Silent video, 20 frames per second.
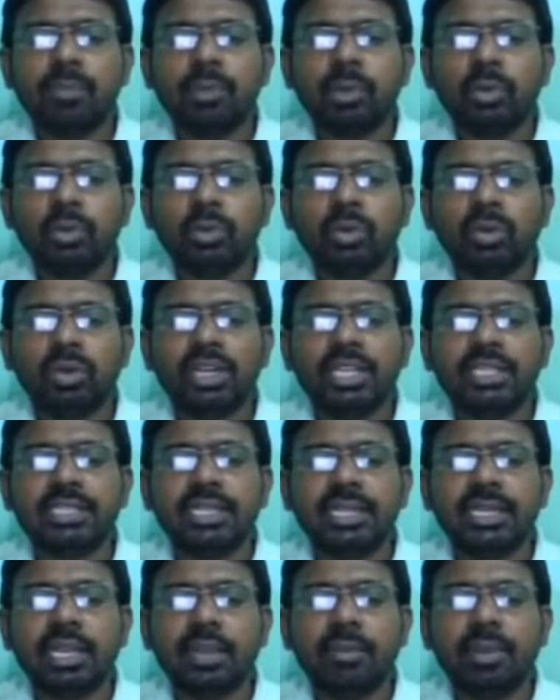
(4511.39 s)
up to
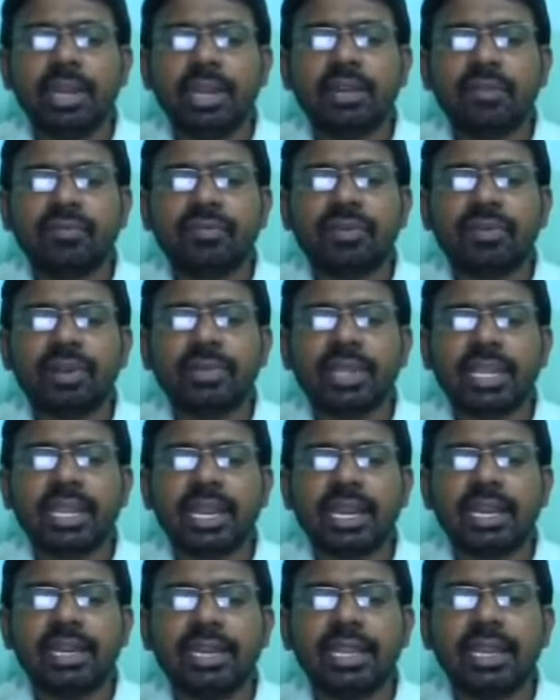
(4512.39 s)
20 centimeter from the
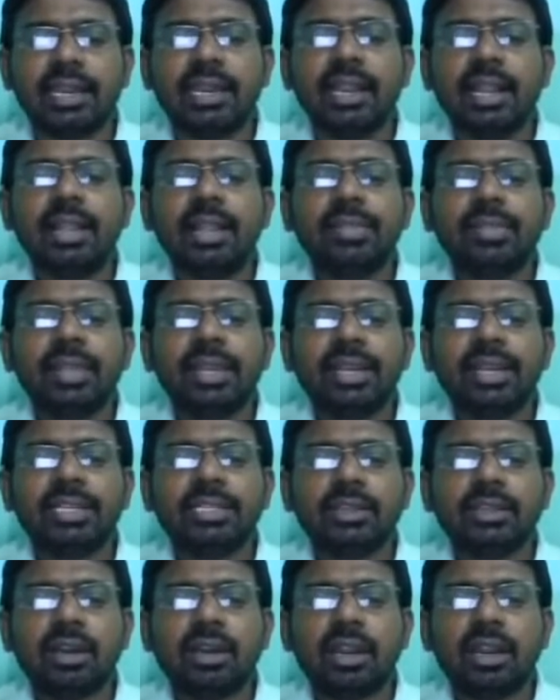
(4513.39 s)
candle, then it
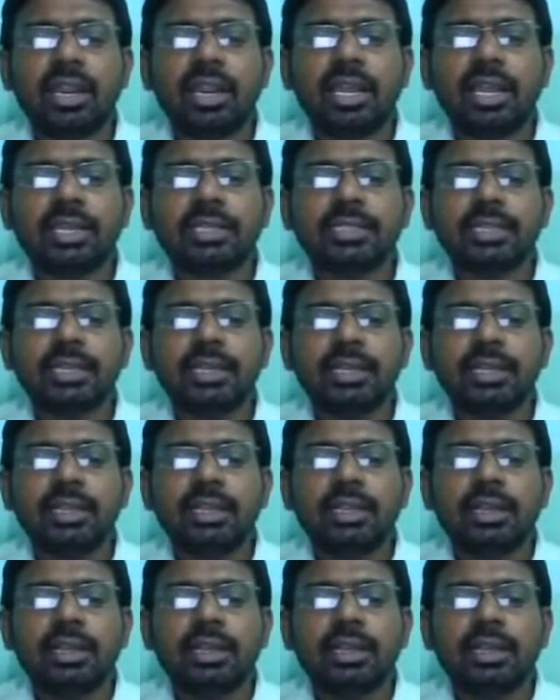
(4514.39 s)
is called as a